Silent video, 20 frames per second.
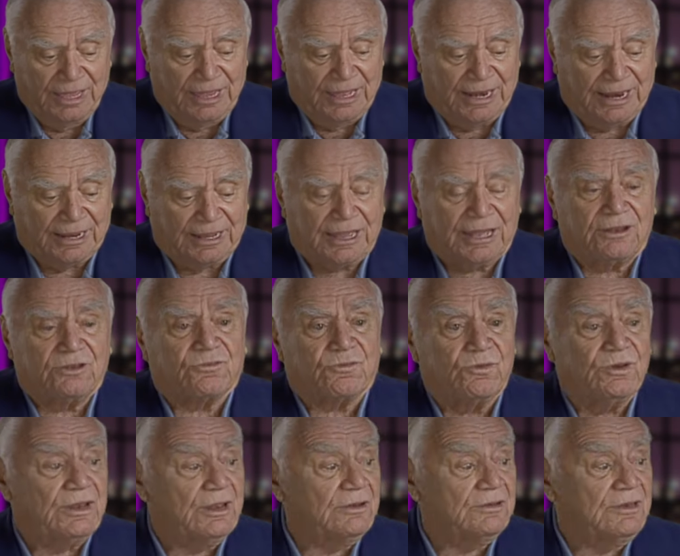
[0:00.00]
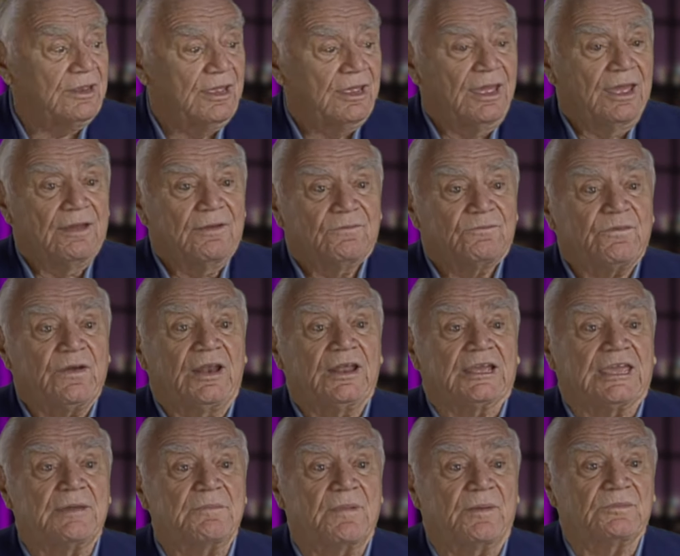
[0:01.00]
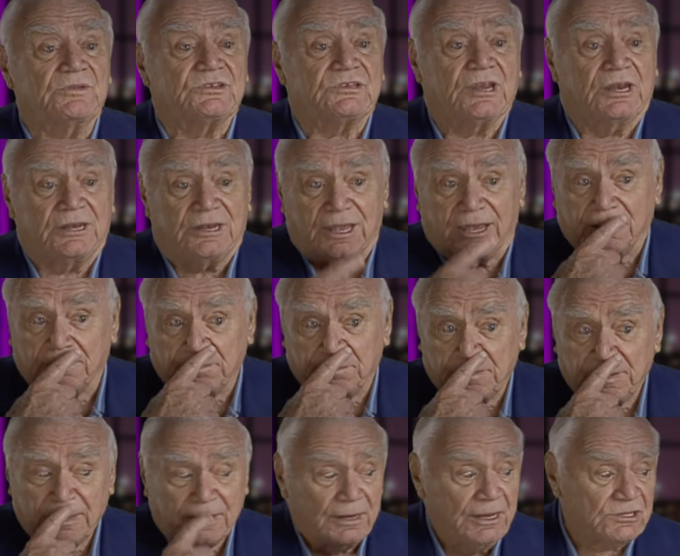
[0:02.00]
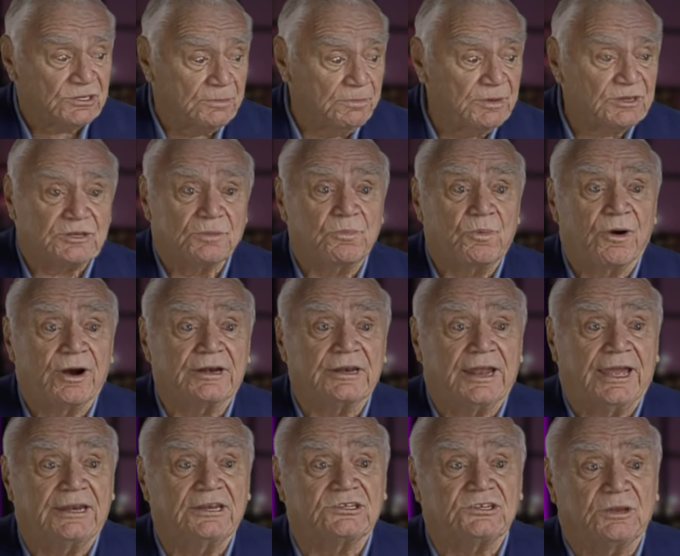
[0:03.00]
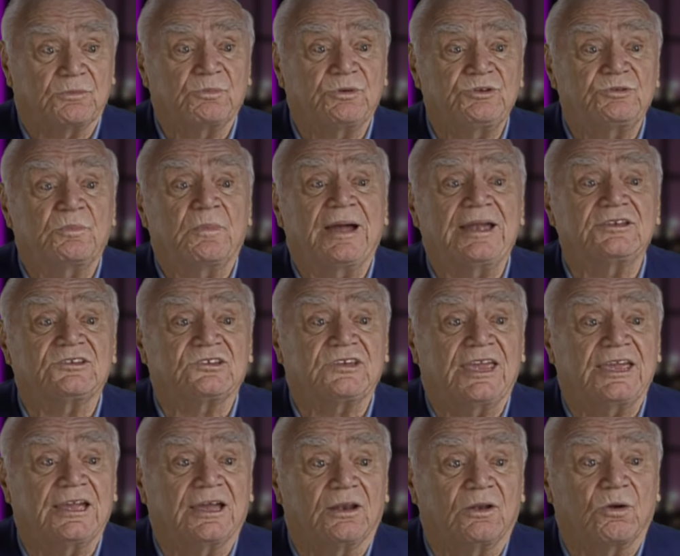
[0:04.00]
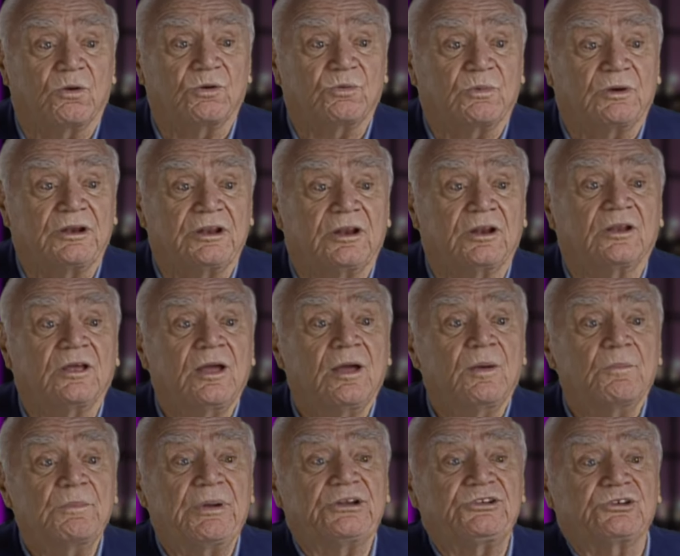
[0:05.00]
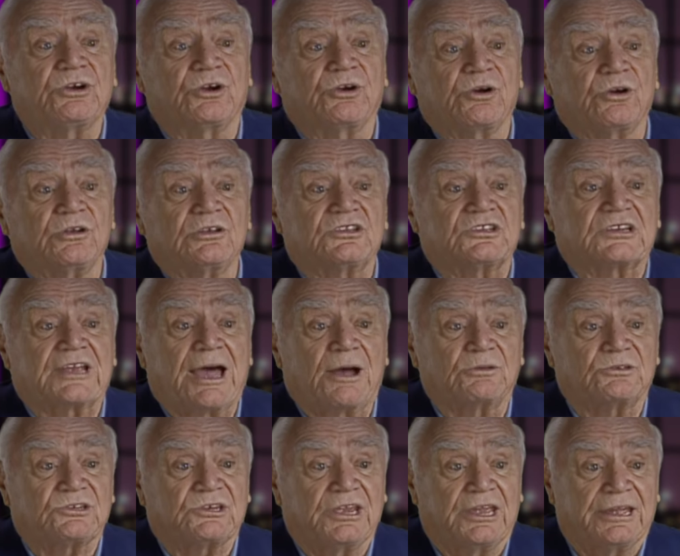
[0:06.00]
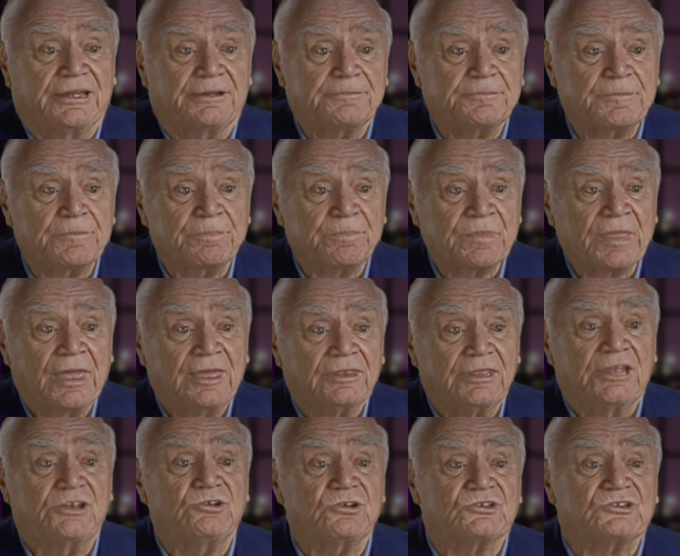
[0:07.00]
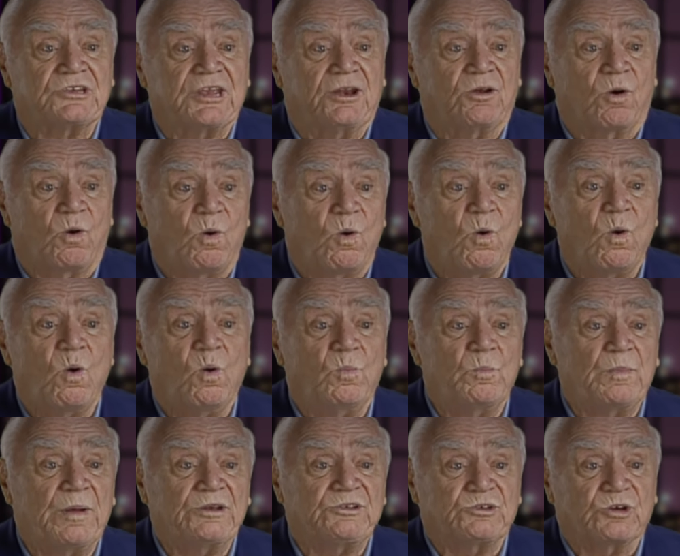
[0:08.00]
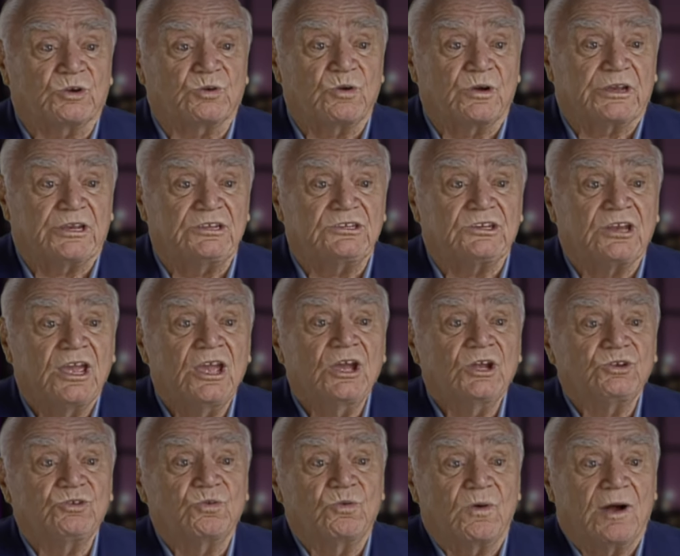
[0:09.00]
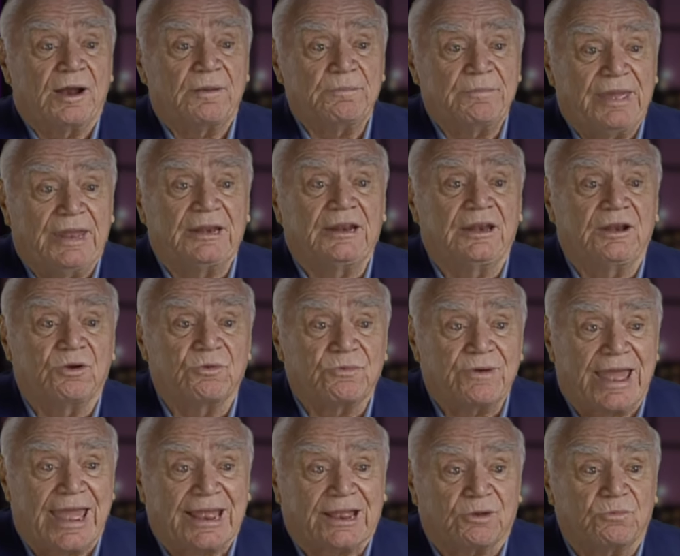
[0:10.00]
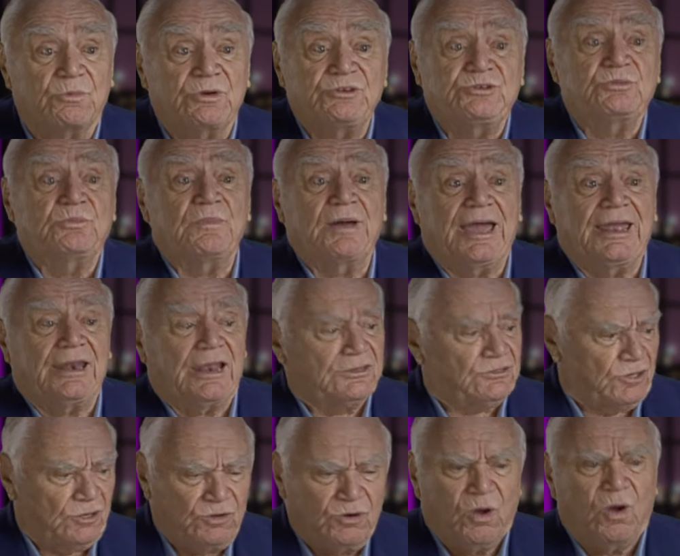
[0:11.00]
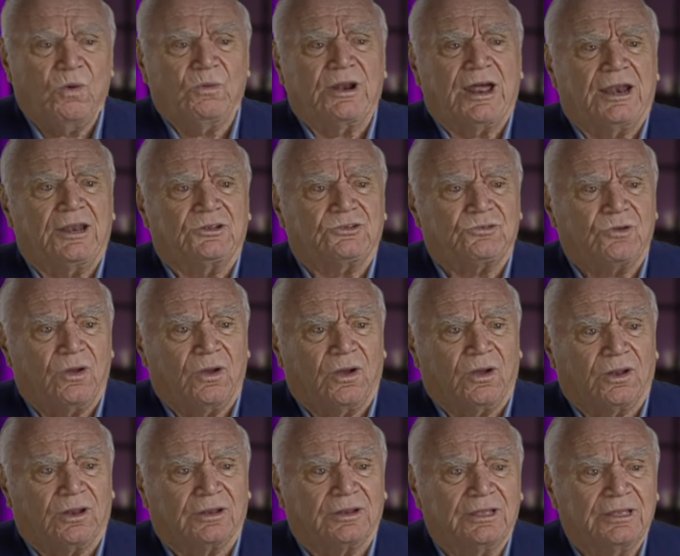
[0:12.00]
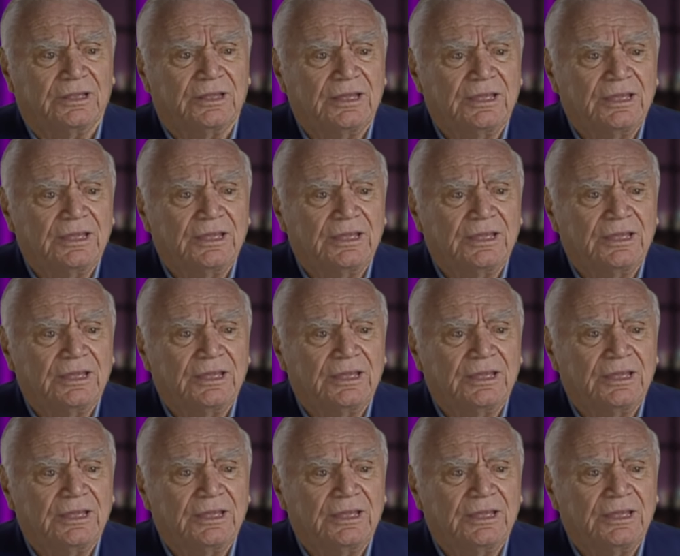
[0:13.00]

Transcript: and I gotten through, that fella came up and said, listen, Mr. Borgnine, he said, would you mind saying hello to a little bunch of Girl Scouts here? They just sent a whole bunch of cookies to our men in Iraq. Would you mind? I said, no, not at all.